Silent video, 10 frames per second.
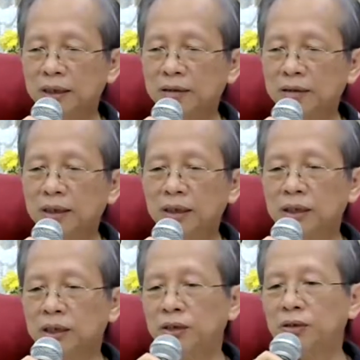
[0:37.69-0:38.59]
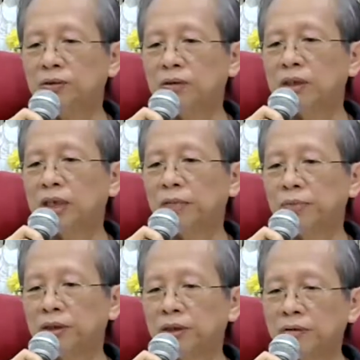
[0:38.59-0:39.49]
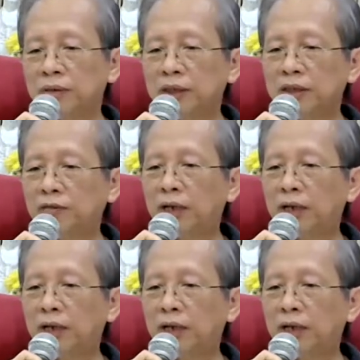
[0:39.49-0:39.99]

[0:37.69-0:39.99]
that condition you to grasp onto these